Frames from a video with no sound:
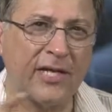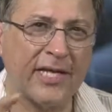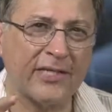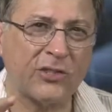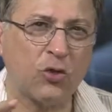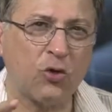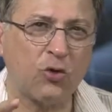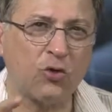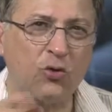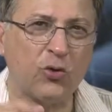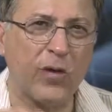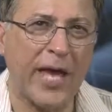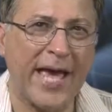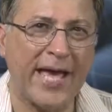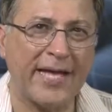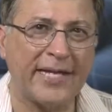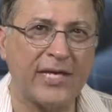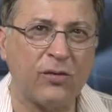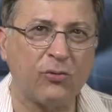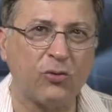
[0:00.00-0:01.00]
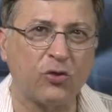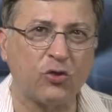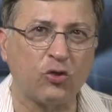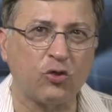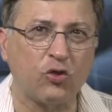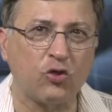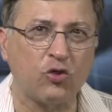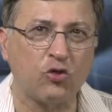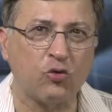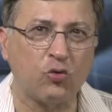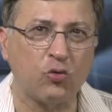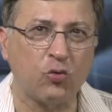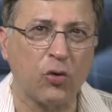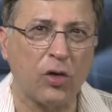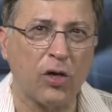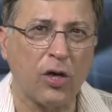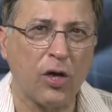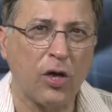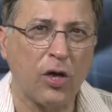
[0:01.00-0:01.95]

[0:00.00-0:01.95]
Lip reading: Let's go to n equal to 2.